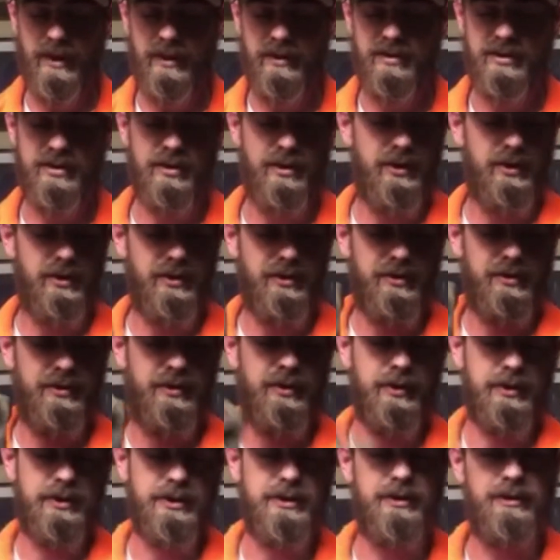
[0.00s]
So
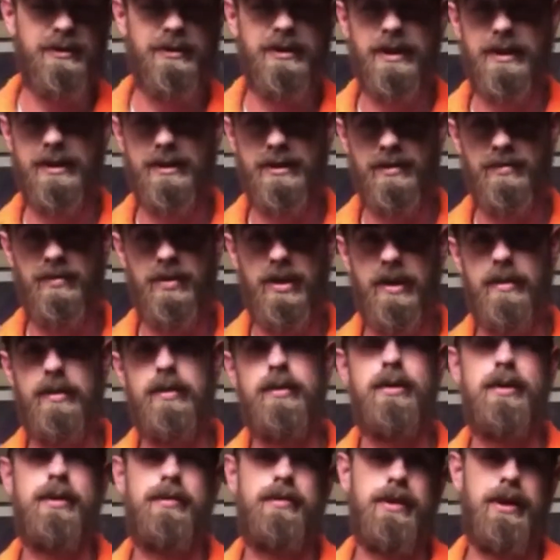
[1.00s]
those two things are probably
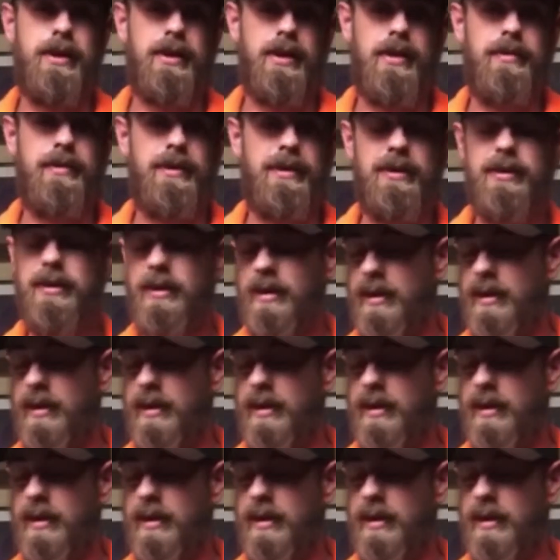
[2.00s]
going to be coming.